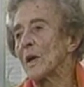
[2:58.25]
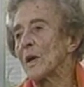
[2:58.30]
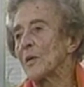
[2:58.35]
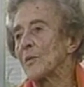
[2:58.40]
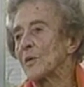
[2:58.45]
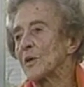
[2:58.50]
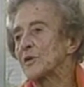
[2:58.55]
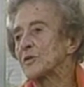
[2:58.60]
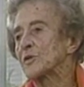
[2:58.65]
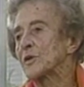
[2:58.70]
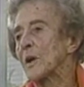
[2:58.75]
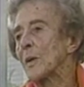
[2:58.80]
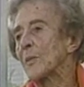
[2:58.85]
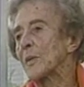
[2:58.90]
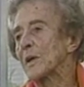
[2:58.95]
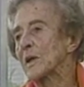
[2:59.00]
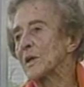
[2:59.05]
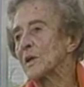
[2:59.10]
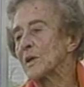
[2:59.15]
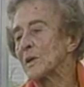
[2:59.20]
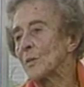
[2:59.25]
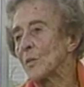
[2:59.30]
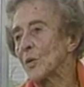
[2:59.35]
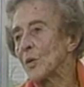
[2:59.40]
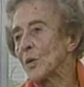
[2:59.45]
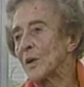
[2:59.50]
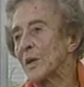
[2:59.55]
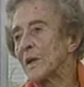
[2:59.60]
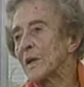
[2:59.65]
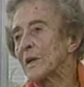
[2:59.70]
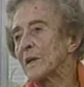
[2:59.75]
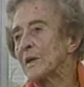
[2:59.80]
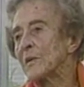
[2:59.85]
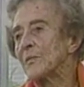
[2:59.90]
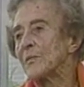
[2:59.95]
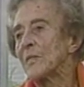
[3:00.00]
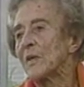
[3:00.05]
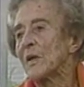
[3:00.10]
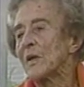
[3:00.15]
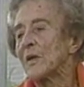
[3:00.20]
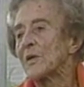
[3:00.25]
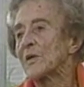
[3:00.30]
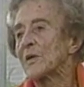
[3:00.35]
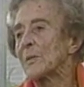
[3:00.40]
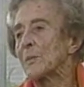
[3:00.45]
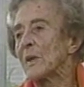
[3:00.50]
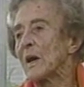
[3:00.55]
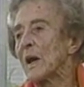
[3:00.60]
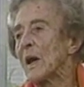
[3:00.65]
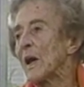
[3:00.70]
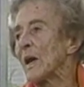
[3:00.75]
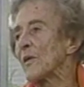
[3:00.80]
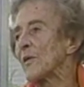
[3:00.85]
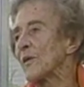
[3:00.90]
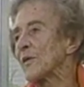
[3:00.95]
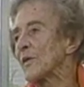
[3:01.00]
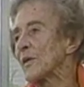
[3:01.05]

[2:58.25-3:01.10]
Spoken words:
and went shopping in the morning to buy the